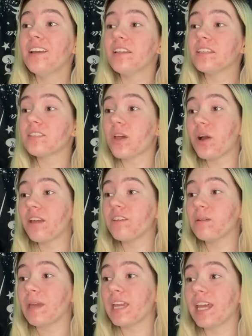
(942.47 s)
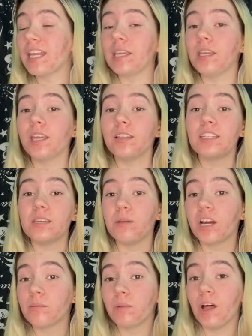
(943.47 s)
So if you make any
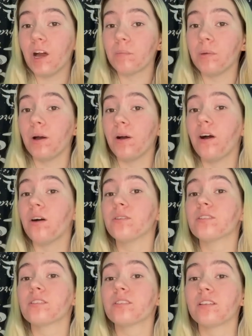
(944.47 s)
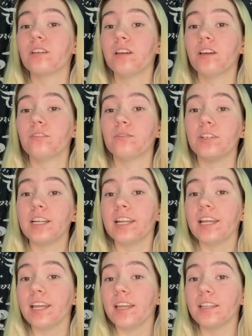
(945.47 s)
TBR blog post,
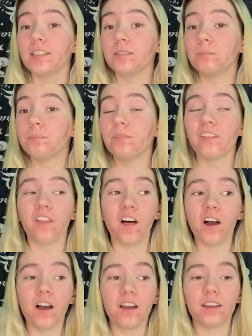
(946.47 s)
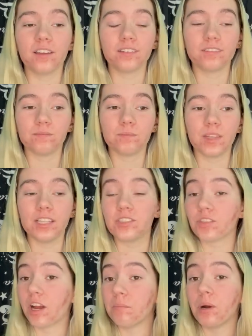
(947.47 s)
reading, vlog,
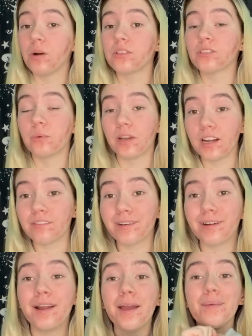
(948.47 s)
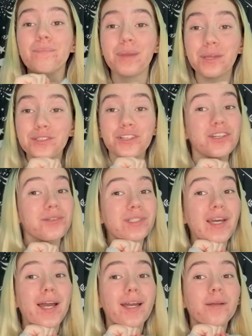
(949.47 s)
Instagram post, whatever, make sure you
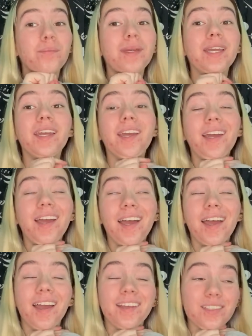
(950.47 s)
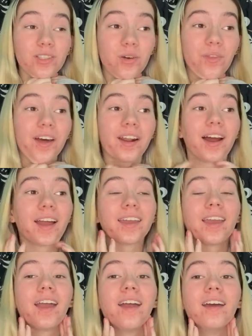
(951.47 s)
tag me so that I
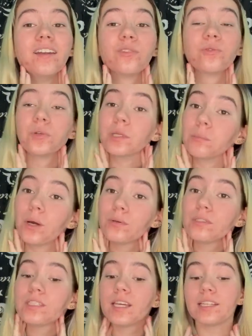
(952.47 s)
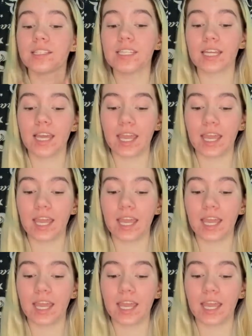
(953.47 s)
can repost it.